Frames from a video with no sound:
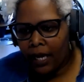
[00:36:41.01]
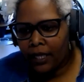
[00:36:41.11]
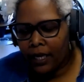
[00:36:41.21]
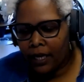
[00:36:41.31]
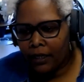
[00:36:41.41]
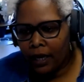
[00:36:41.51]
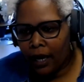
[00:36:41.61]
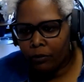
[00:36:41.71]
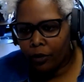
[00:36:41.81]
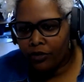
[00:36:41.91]
And then
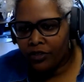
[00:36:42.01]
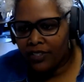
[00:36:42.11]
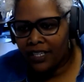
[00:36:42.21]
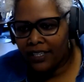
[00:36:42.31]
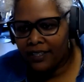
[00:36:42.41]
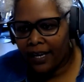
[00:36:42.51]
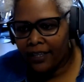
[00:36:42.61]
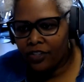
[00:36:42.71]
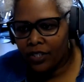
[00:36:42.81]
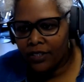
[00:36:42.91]
one person says,
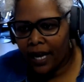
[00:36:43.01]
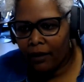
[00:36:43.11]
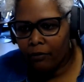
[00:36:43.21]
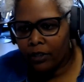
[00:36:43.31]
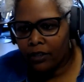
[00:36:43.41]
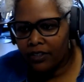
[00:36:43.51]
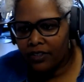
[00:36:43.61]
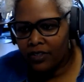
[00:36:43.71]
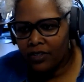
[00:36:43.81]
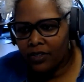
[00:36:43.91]
I just got rental
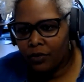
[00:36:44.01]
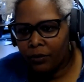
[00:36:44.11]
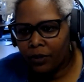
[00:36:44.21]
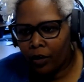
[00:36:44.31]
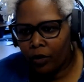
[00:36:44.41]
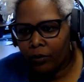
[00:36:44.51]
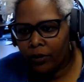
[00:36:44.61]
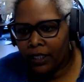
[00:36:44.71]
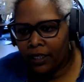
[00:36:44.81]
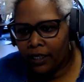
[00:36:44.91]
assistance from the
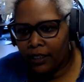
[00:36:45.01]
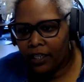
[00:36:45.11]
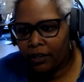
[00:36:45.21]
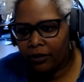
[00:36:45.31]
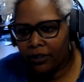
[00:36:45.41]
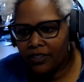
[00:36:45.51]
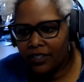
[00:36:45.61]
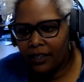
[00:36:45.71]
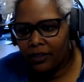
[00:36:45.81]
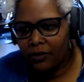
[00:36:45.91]
Urban League here in the
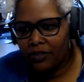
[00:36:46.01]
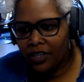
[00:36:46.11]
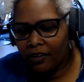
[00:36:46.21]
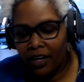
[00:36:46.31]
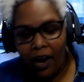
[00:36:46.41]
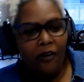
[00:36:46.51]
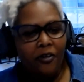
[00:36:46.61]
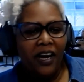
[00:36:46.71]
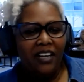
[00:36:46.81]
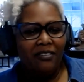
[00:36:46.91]
St. Louis area.
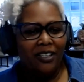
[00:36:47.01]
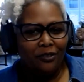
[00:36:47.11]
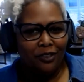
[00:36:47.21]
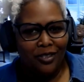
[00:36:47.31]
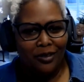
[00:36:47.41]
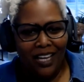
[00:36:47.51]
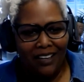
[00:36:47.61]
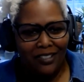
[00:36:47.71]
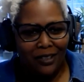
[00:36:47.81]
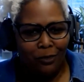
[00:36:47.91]
Oh, great, wonderful. So we
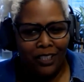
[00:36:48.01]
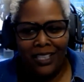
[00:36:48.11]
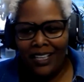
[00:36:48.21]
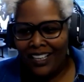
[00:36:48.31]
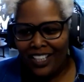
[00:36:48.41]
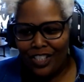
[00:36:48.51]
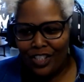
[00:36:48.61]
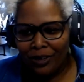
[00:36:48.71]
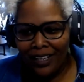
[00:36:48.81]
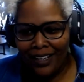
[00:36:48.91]
have someone
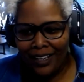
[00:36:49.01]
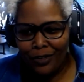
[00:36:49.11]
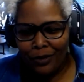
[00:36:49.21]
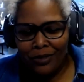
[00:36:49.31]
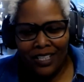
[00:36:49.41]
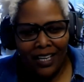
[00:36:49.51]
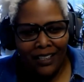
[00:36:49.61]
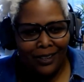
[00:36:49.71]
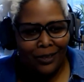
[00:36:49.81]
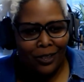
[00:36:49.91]
joining us from
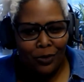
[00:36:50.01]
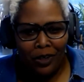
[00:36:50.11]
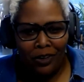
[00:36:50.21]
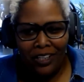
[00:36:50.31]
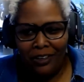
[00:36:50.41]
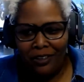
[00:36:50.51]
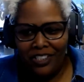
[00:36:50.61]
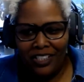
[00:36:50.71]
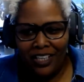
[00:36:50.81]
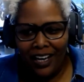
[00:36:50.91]
St. Louis. We're here
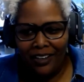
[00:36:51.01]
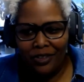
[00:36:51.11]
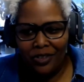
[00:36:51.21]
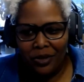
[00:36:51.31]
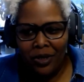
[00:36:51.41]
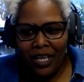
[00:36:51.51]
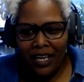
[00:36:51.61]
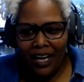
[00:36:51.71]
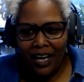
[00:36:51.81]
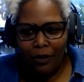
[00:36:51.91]
in Chicago. So
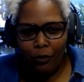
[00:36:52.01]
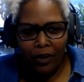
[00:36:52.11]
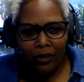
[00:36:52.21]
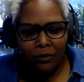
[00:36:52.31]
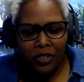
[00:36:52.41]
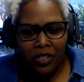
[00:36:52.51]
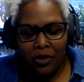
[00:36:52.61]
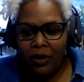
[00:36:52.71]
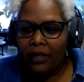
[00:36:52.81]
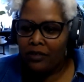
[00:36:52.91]
welcome to
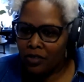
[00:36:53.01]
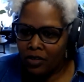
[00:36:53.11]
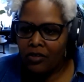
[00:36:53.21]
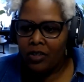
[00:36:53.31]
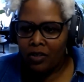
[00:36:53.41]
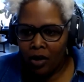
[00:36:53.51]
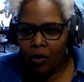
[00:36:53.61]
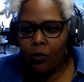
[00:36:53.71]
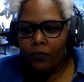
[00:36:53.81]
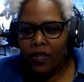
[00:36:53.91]
you. And it's good to
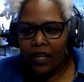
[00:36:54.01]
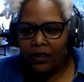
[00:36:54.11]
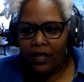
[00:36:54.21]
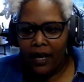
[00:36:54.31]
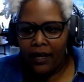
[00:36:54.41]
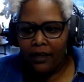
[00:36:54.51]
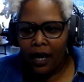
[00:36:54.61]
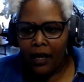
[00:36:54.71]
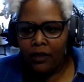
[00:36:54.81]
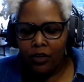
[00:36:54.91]
know that
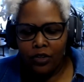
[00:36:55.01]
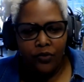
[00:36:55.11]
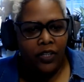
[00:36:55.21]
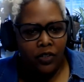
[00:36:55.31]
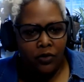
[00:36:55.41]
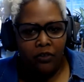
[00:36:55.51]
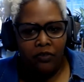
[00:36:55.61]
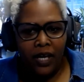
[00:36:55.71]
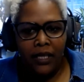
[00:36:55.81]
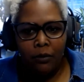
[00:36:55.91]
those funds were
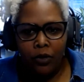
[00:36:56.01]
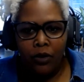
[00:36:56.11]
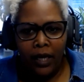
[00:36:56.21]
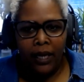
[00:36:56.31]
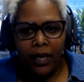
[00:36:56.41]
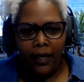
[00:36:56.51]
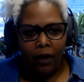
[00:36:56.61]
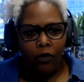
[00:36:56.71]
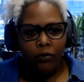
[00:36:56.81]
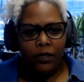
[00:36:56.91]
available, and
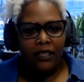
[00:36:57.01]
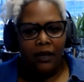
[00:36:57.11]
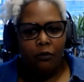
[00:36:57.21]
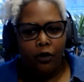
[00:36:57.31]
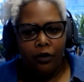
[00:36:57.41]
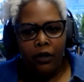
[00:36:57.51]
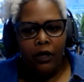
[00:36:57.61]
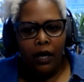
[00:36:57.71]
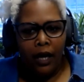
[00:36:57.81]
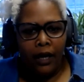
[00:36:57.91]
I hope that they were
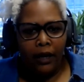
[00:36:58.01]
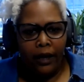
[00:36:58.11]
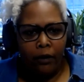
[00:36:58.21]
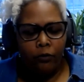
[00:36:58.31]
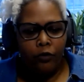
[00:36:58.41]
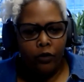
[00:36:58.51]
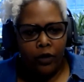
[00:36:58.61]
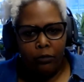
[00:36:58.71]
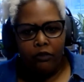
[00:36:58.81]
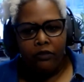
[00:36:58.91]
helpful
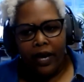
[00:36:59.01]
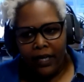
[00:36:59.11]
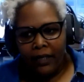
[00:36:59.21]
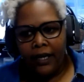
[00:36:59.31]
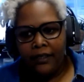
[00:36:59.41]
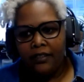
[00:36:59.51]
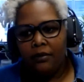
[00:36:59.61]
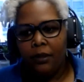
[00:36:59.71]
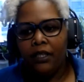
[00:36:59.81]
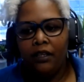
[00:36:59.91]
in providing that
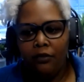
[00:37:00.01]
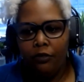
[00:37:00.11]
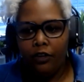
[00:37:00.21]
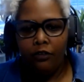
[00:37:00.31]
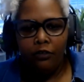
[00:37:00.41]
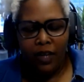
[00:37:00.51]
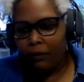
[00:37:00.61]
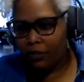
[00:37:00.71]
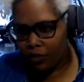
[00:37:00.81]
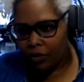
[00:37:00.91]
stability for your
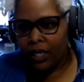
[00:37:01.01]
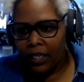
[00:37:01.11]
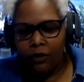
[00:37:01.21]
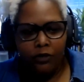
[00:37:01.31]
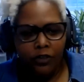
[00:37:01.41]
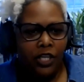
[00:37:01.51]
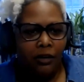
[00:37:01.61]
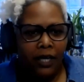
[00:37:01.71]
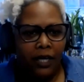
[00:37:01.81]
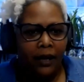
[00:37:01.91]
family. So thank you for
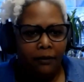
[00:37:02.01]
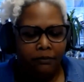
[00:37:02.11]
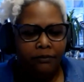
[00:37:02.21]
sharing that.